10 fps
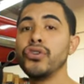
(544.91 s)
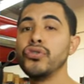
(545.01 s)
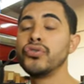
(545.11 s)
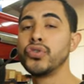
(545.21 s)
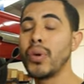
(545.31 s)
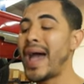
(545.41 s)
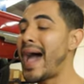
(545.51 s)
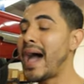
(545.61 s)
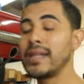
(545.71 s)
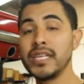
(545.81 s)
you to
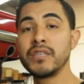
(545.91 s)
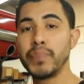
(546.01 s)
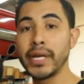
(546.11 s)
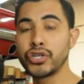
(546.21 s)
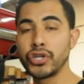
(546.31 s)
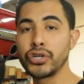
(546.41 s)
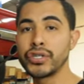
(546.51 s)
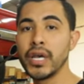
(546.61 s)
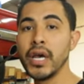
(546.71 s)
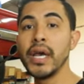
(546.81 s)
add these
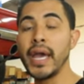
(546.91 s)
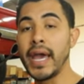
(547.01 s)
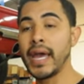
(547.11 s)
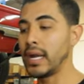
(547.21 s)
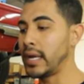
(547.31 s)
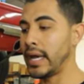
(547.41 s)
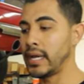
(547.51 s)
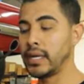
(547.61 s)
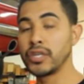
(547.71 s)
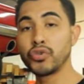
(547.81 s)
pictures
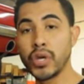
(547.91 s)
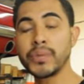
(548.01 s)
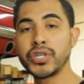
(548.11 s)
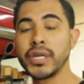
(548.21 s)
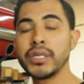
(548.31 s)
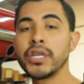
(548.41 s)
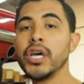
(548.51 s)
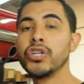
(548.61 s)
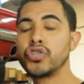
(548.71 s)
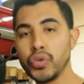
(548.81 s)
and descriptions
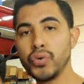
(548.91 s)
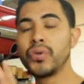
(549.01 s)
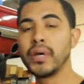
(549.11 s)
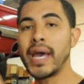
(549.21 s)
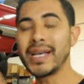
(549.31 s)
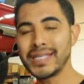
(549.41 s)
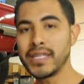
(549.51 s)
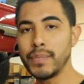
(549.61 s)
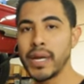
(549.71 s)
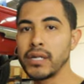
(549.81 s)
to the
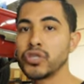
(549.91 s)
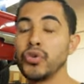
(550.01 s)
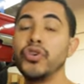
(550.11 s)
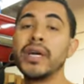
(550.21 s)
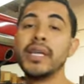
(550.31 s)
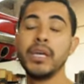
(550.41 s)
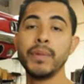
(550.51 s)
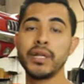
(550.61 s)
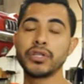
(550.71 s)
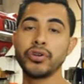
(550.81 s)
estimate so you can
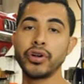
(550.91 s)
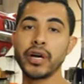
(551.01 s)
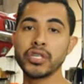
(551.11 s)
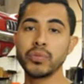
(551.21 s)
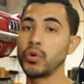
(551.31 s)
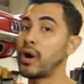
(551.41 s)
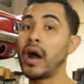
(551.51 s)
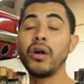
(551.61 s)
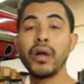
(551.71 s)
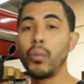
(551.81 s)
email it to your customer
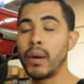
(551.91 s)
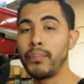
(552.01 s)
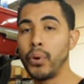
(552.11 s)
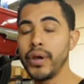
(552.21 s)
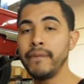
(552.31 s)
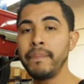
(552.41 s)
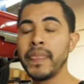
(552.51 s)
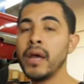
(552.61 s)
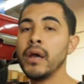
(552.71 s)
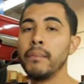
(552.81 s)
all at one point.
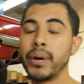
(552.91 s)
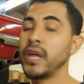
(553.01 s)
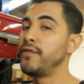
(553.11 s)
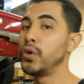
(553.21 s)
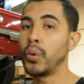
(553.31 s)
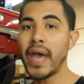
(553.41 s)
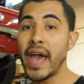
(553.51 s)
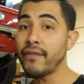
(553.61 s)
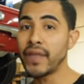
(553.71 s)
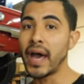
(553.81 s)
But if you don't
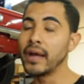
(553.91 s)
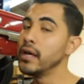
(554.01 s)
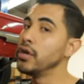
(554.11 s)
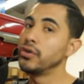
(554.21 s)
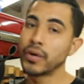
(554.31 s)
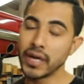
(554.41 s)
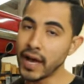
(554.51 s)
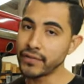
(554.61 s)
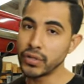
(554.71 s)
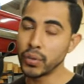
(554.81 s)
have that, you're gonna
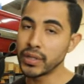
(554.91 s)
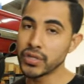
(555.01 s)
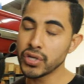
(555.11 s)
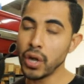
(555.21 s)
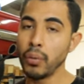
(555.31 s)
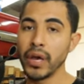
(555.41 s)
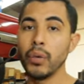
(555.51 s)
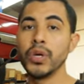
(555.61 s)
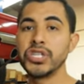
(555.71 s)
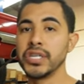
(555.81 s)
have to do it the slow way,
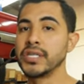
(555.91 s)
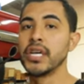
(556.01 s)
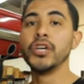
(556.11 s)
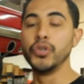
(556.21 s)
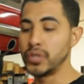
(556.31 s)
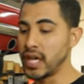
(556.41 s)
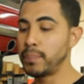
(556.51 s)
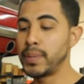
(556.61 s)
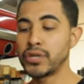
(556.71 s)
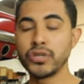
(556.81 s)
which is you take
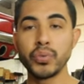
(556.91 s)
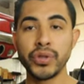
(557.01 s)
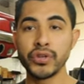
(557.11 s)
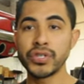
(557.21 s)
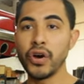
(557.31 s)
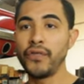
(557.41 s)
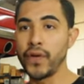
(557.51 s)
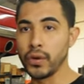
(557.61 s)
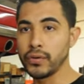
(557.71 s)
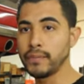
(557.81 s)
pictures with your cell
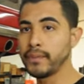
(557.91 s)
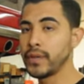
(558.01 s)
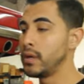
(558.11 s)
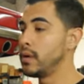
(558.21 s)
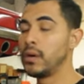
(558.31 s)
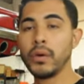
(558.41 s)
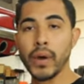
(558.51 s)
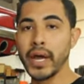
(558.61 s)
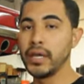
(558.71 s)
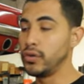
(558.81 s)
phone,
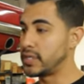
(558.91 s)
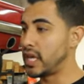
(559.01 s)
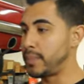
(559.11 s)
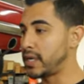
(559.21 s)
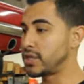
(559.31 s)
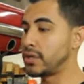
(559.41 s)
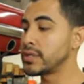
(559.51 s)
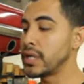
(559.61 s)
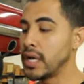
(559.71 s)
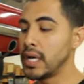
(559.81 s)
right? You take
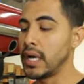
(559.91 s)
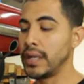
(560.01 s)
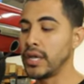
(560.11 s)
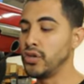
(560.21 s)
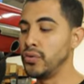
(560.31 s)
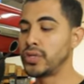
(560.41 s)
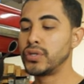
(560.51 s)
pictures and then you